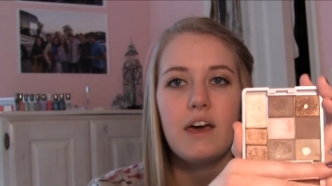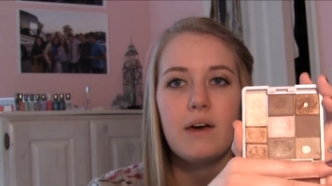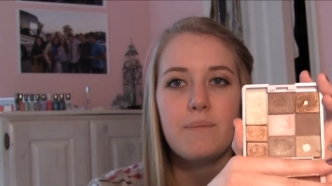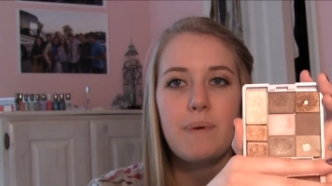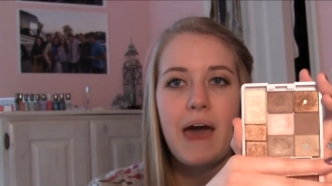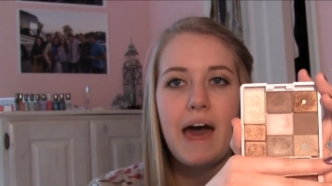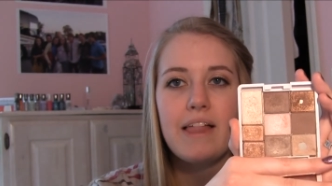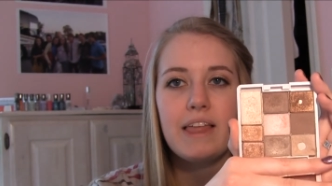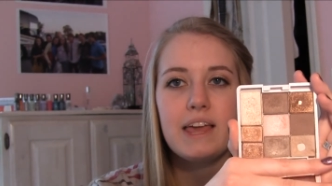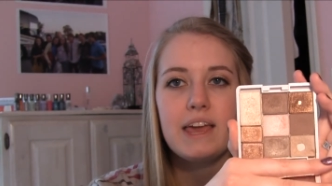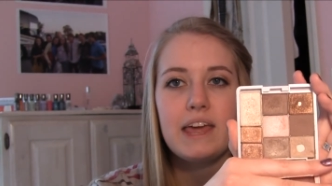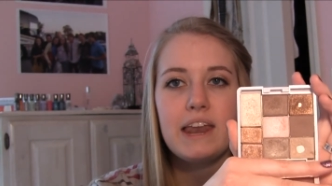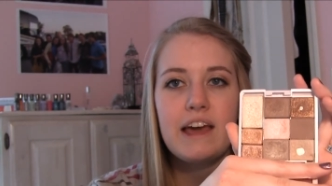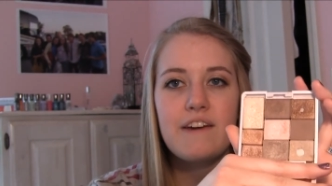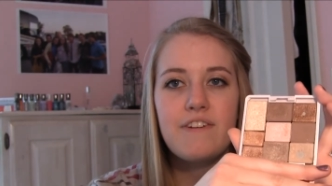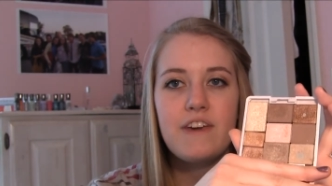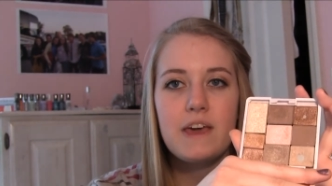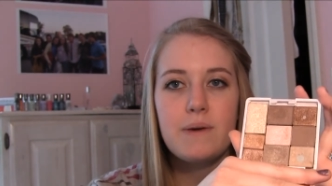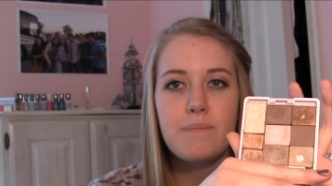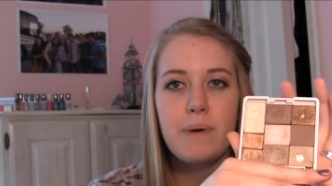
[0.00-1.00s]
palette, and
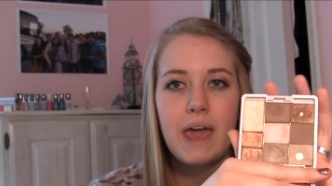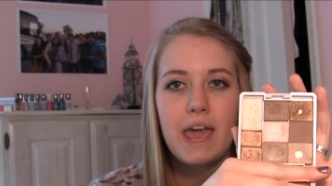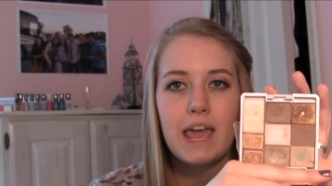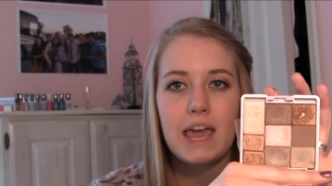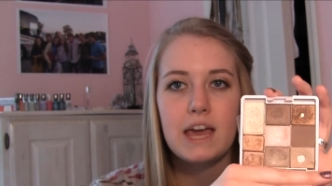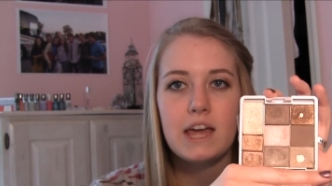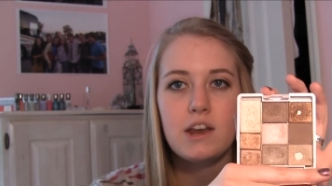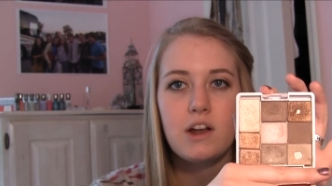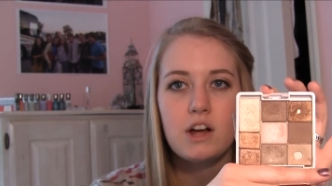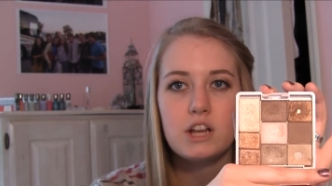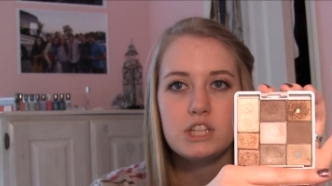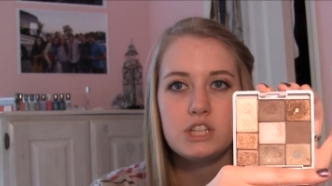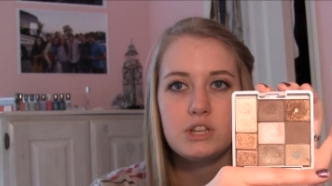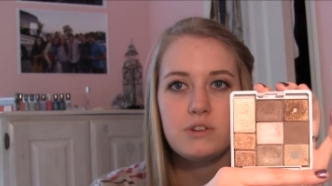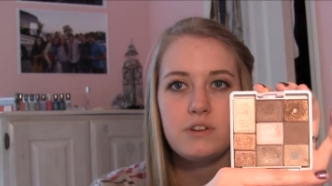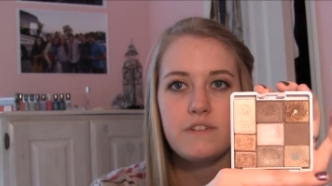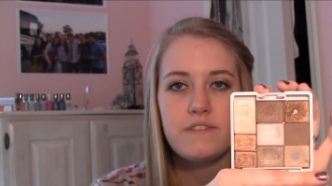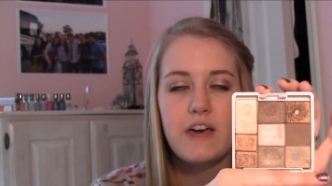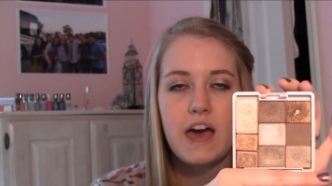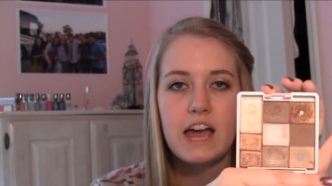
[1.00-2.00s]
I've hit pan on
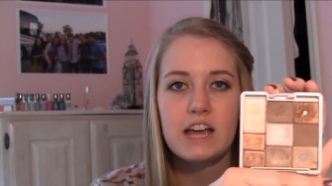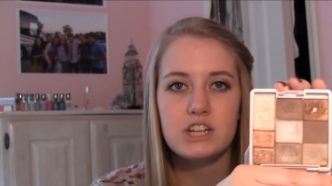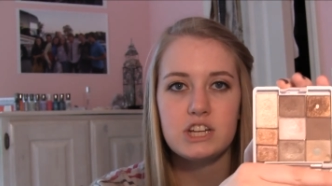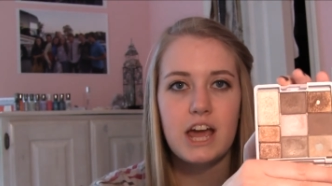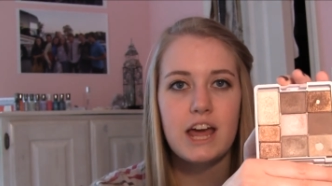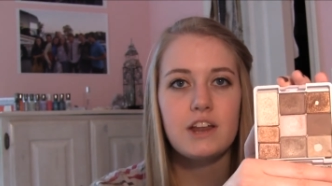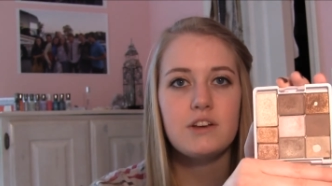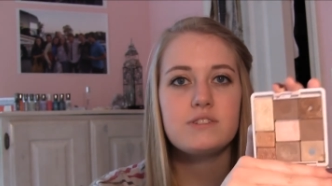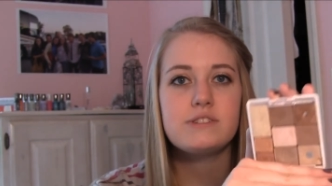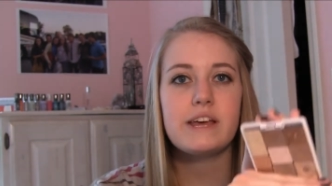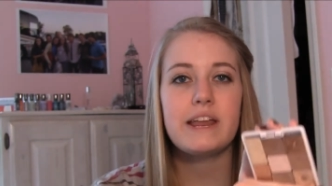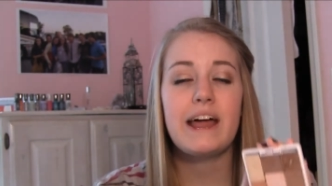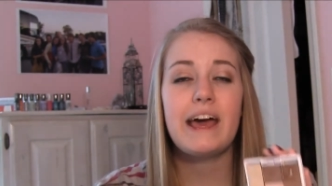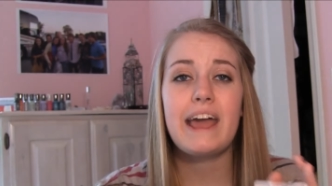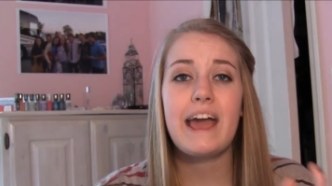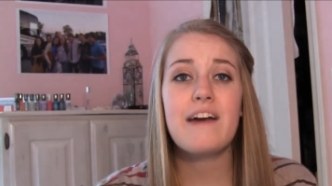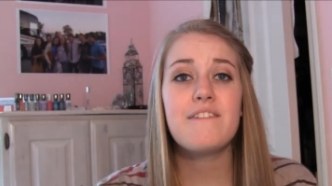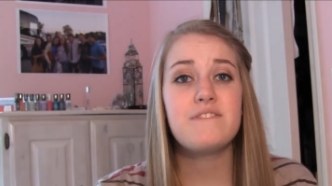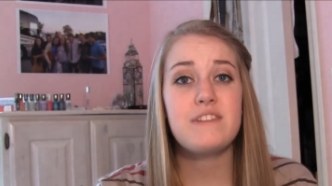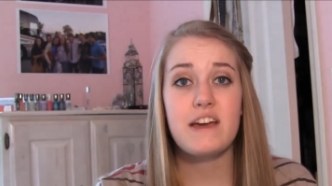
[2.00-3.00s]
2 of the eyeshadows, and
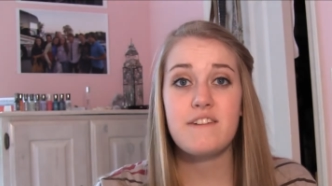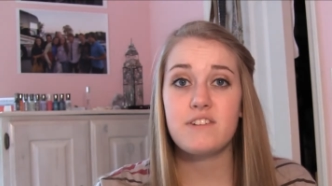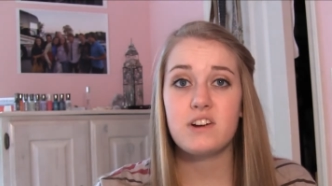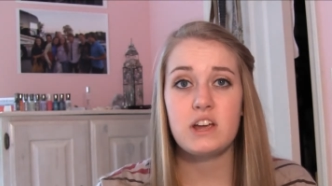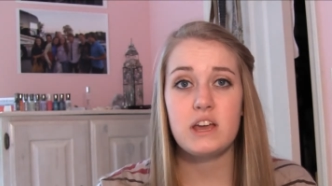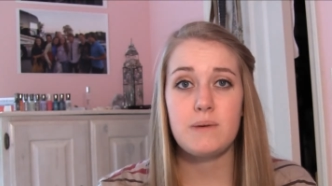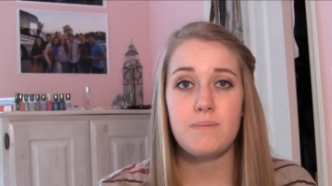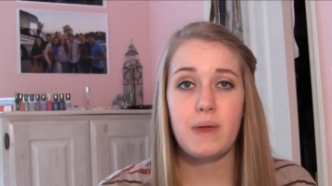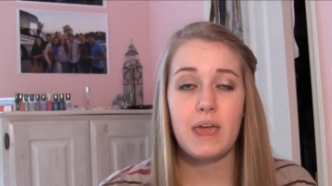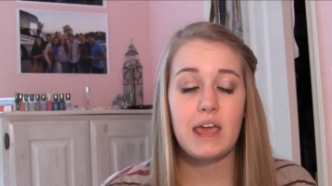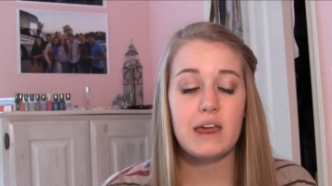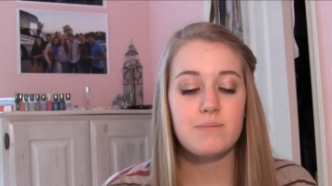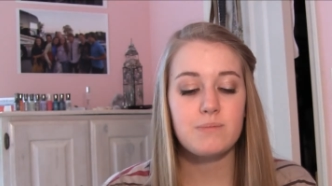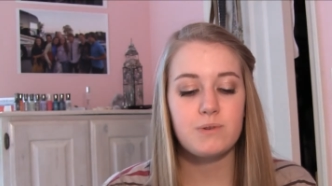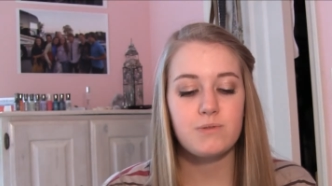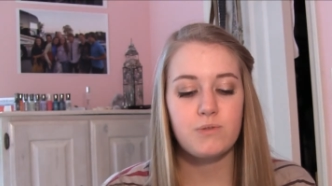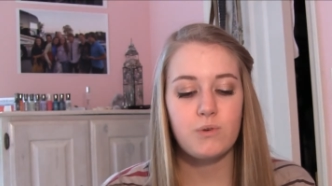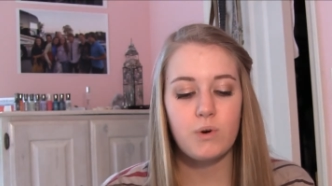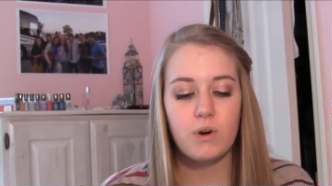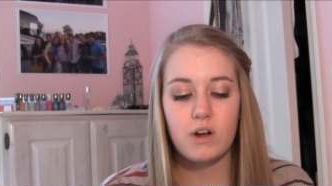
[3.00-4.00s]
I've never hit pan
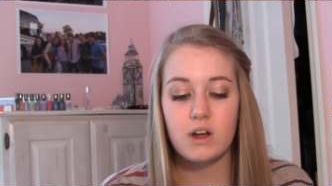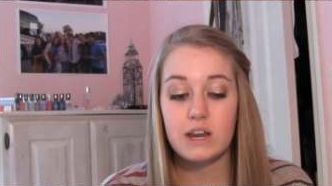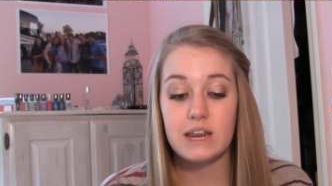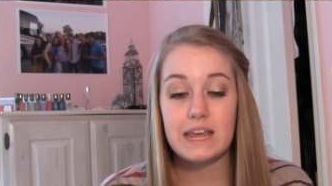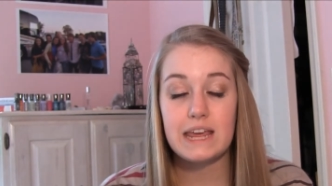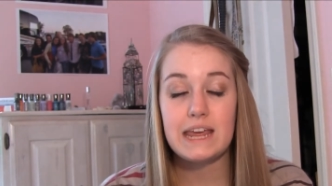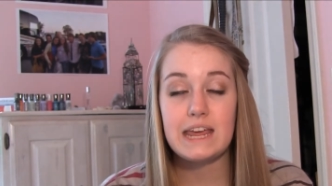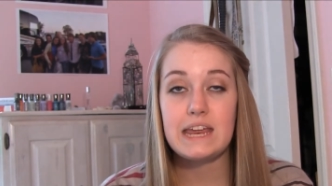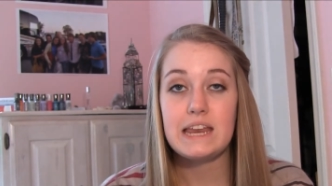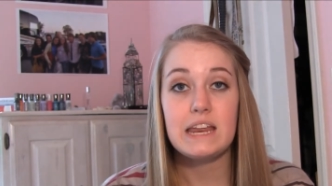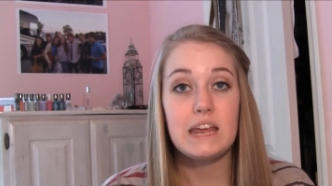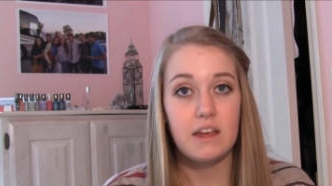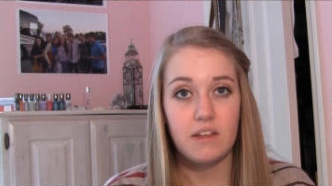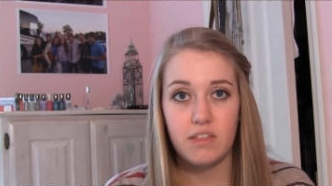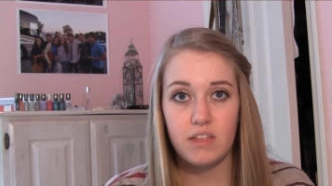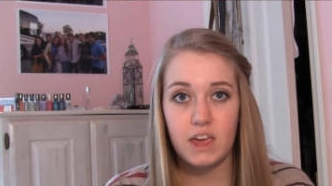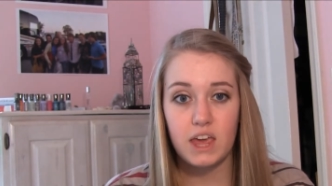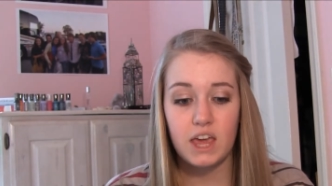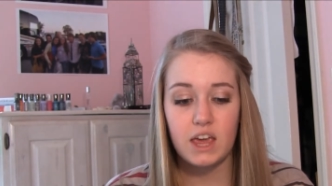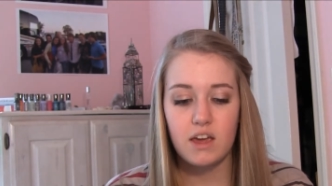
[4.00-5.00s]
before on
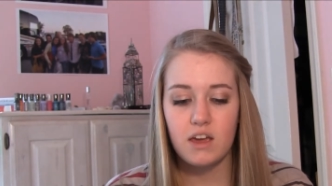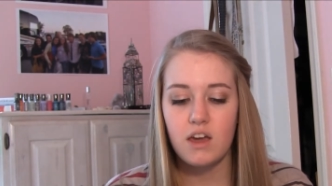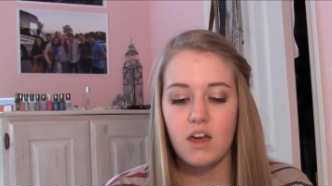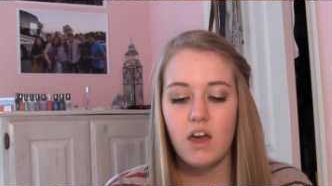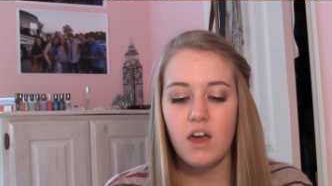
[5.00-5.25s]
anything.